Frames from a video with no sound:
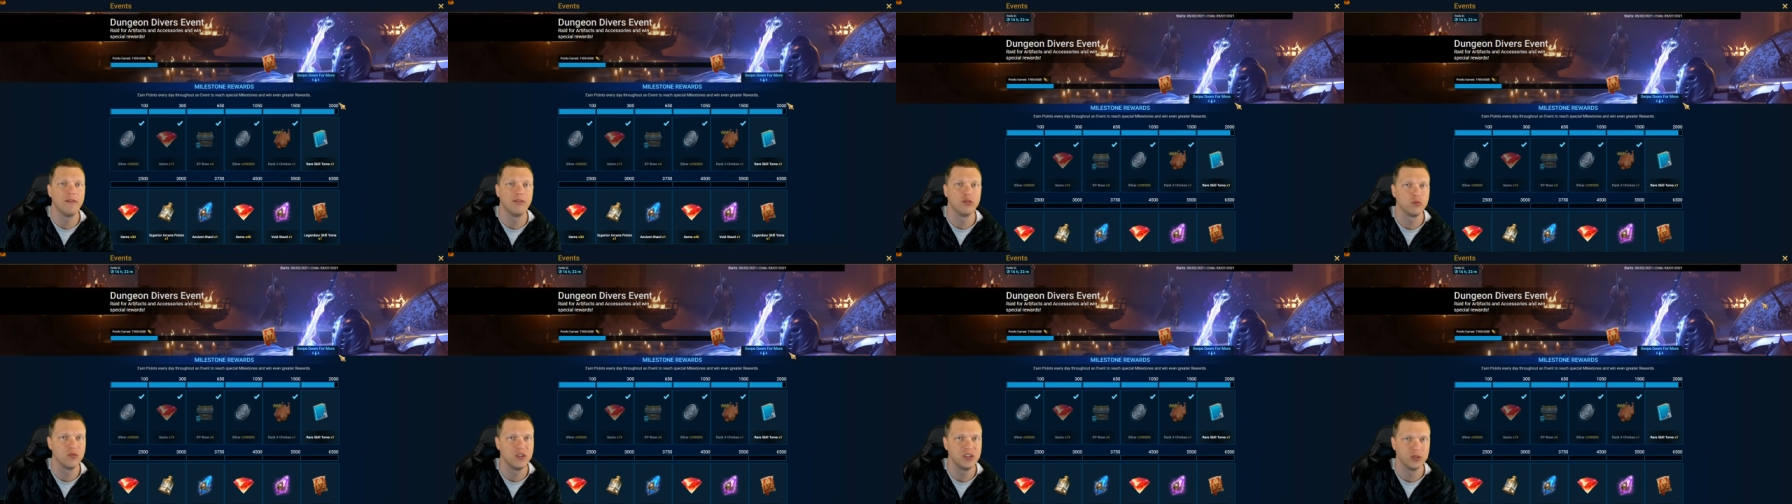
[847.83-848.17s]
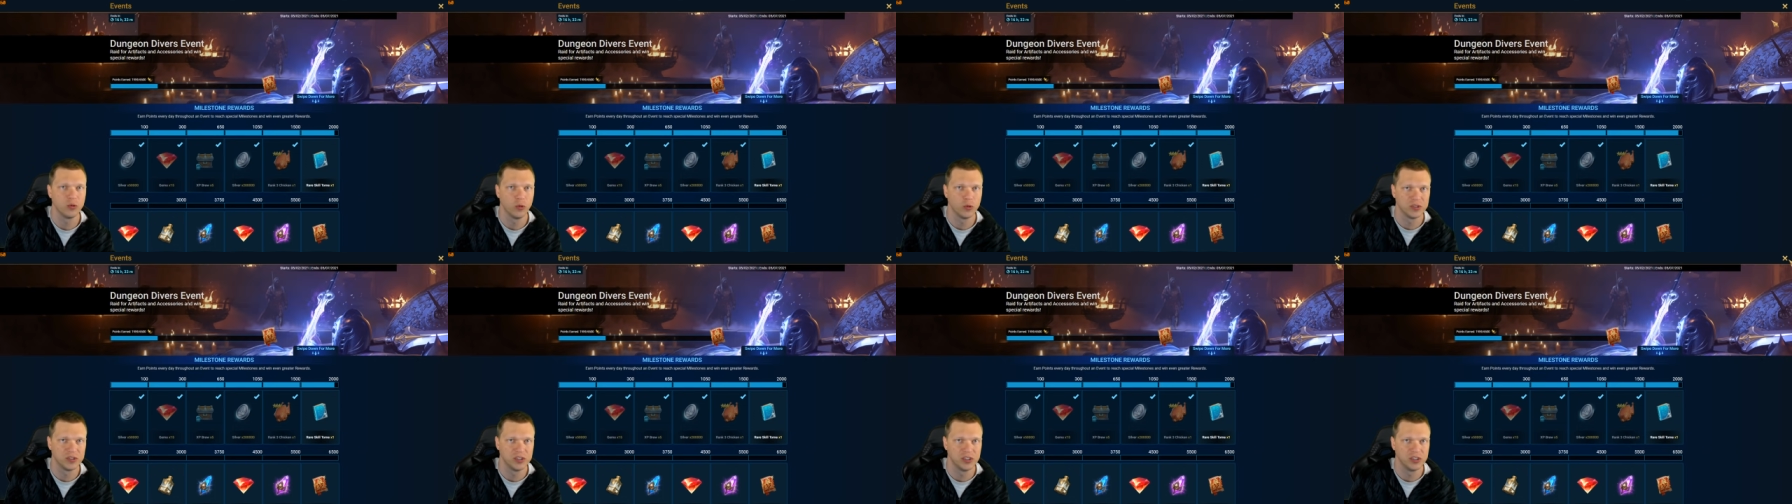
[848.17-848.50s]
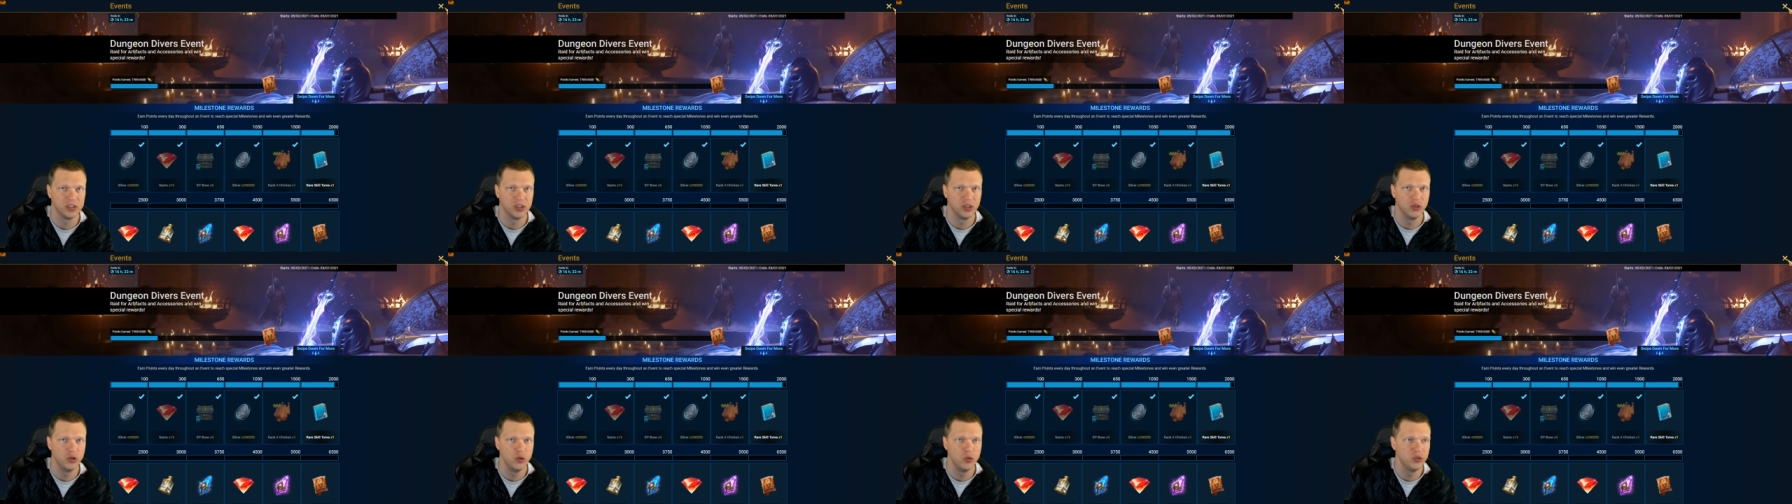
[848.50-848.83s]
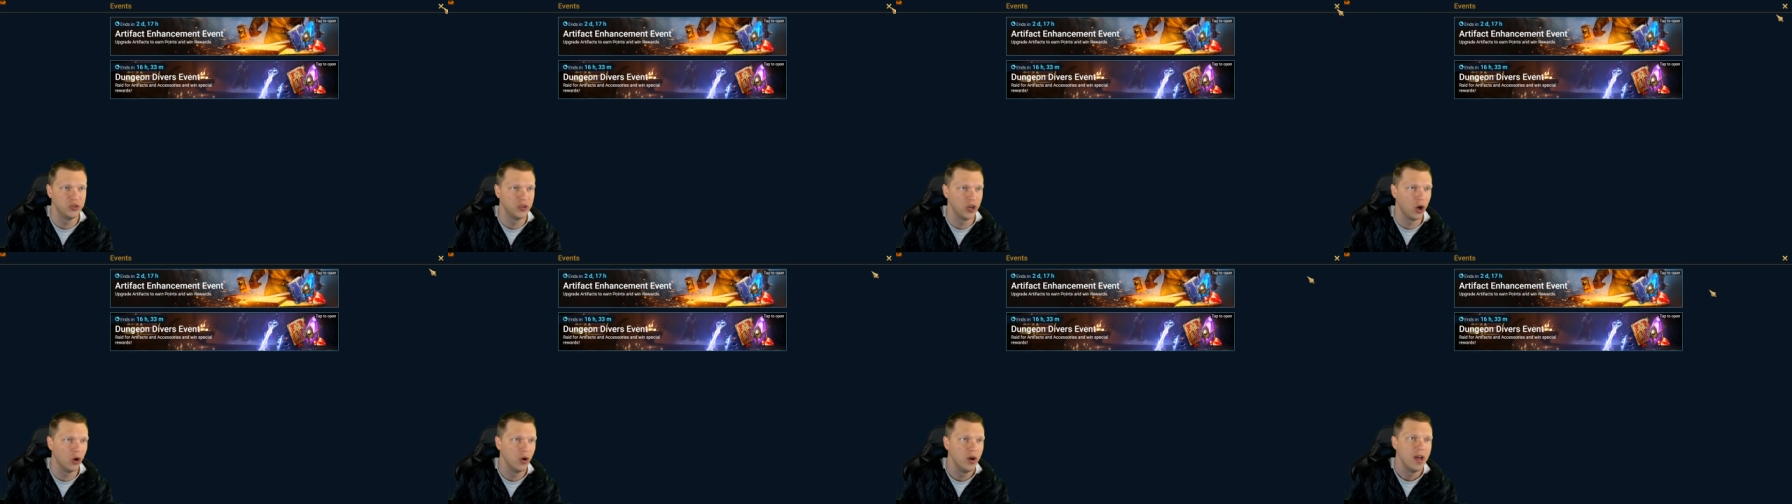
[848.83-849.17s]
the resources to do
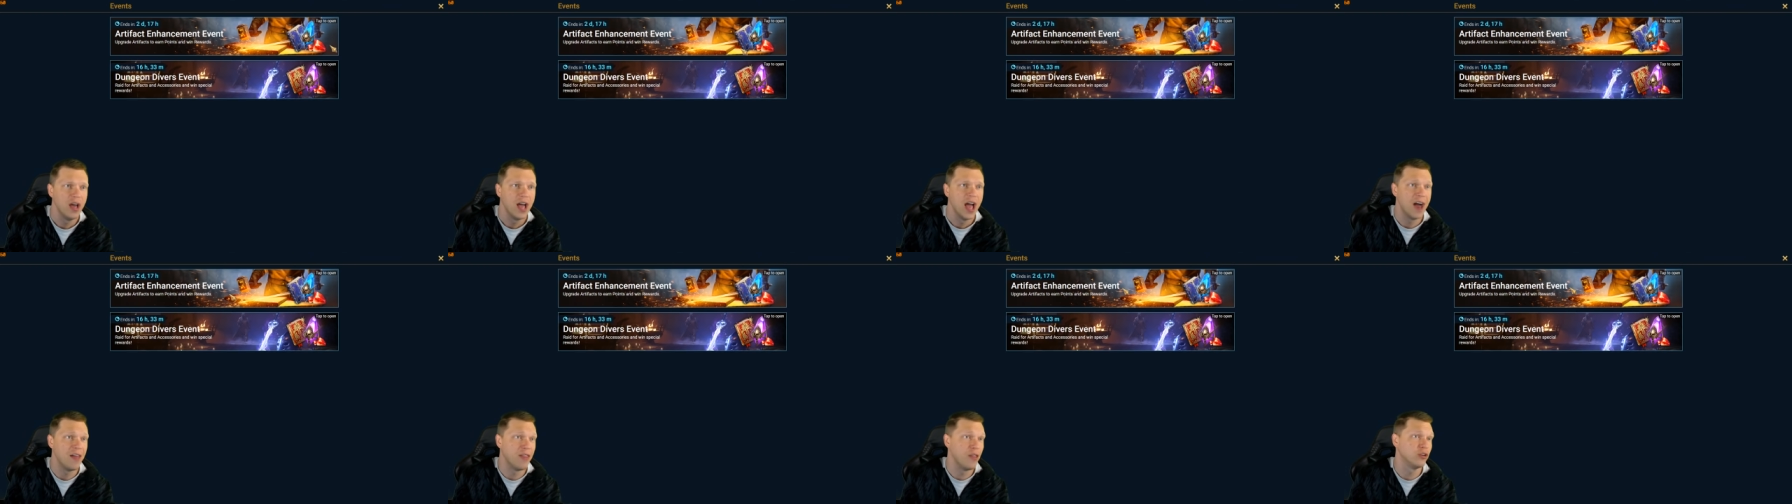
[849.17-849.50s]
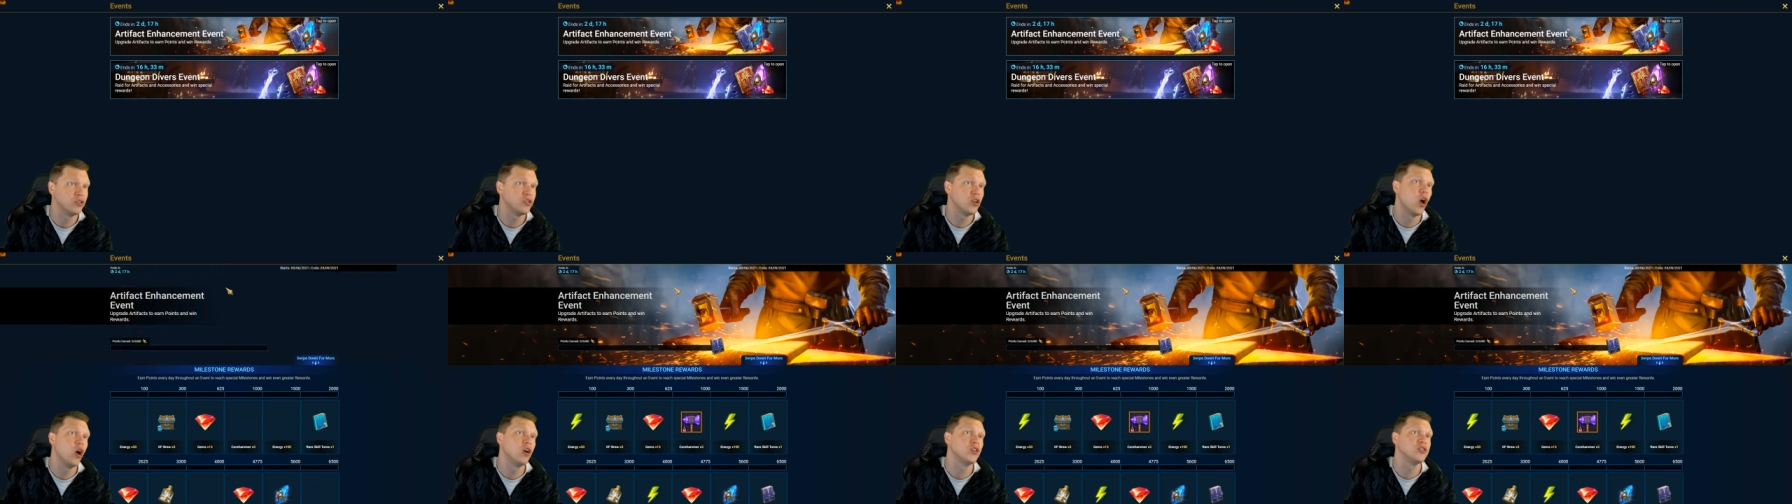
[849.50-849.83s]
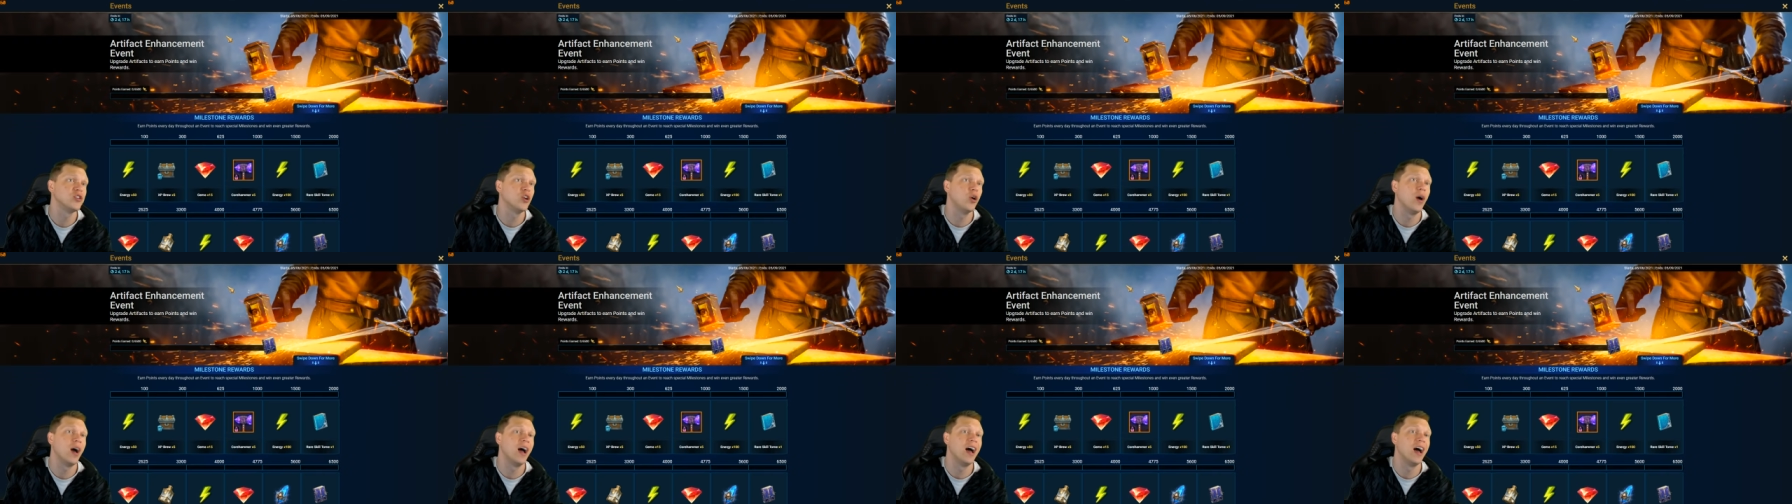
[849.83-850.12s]
so. And then there's also